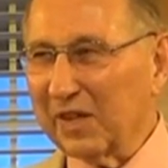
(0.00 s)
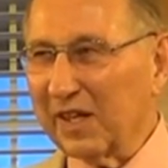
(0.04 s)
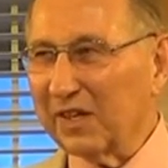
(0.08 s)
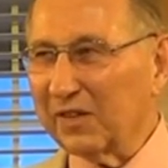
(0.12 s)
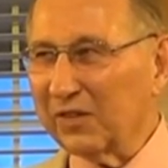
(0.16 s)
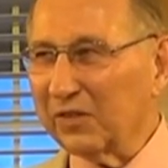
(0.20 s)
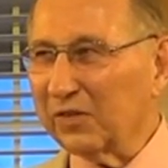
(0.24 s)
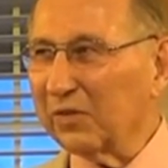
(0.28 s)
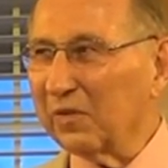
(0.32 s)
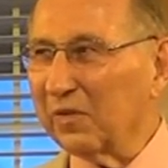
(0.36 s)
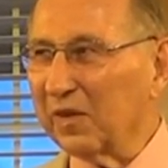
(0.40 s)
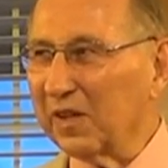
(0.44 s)

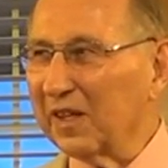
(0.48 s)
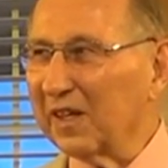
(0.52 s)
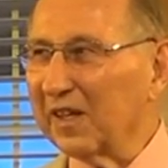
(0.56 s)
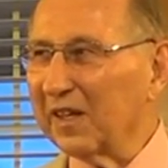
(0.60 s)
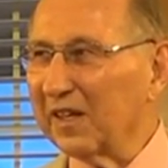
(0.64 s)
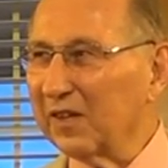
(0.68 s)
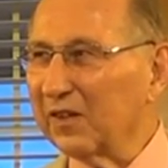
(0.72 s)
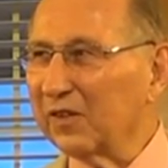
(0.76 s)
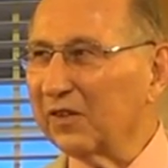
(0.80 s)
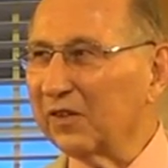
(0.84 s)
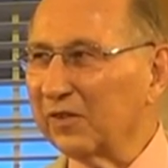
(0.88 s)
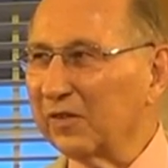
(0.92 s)
that's the way it
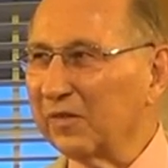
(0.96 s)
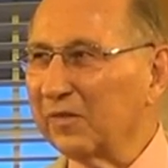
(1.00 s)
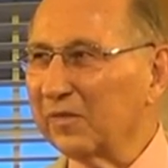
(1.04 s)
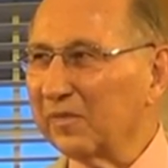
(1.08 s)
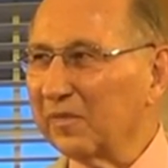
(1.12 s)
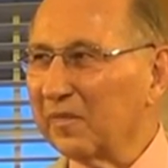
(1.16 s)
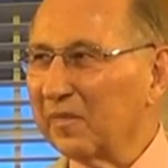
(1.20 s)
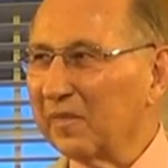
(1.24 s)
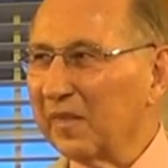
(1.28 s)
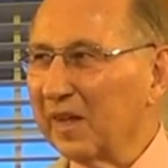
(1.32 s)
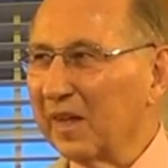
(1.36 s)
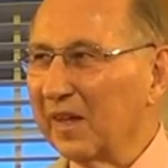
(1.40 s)
is.
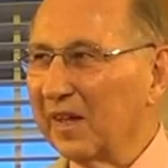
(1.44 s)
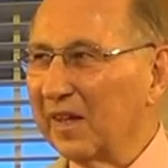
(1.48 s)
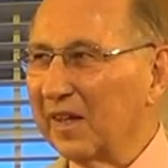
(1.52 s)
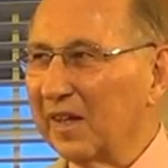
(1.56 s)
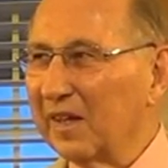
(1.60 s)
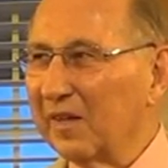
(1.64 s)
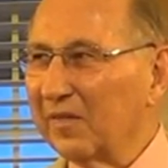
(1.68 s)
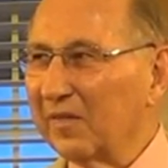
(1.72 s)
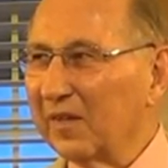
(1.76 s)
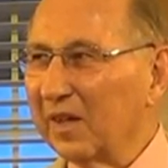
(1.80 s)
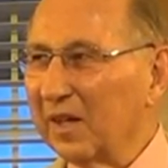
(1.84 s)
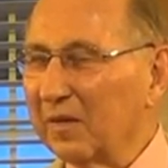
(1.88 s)

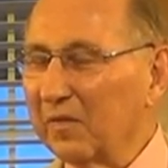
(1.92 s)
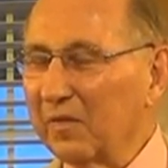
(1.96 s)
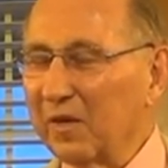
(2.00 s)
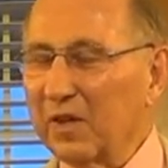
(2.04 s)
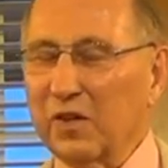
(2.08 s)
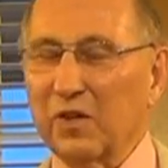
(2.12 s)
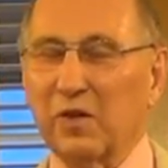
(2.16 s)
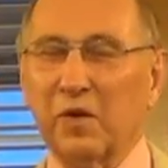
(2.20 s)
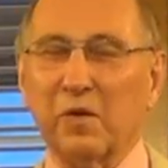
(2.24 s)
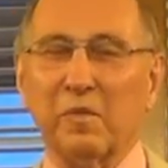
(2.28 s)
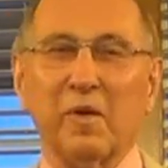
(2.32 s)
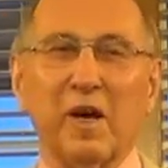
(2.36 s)

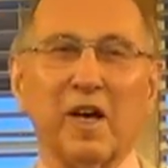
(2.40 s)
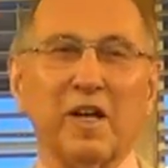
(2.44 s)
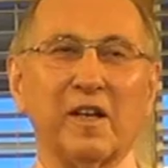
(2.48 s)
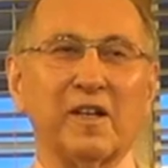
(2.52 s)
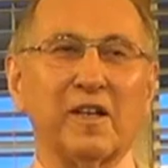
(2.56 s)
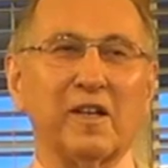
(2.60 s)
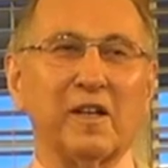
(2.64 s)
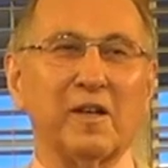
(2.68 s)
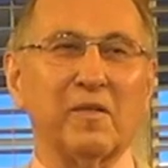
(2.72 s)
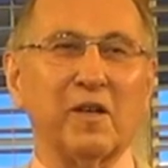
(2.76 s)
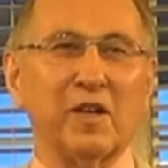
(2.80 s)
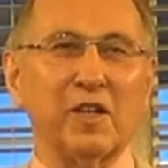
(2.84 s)
Anyway, you know about
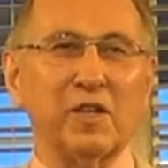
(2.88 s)
him.